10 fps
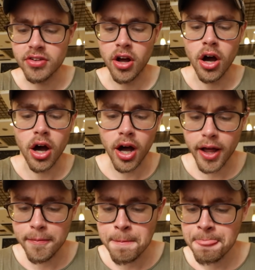on a
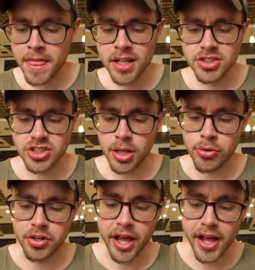hot
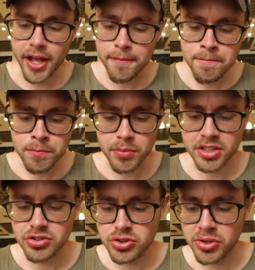summer day
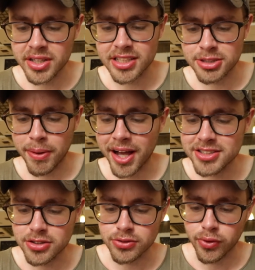because you still get that
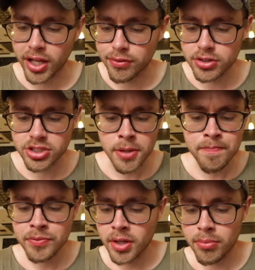spice, those flavors,
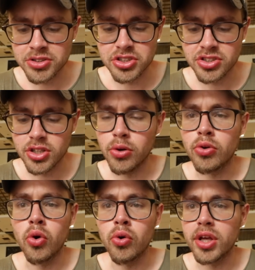but it's just so
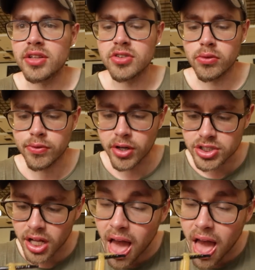cooling and so refreshing.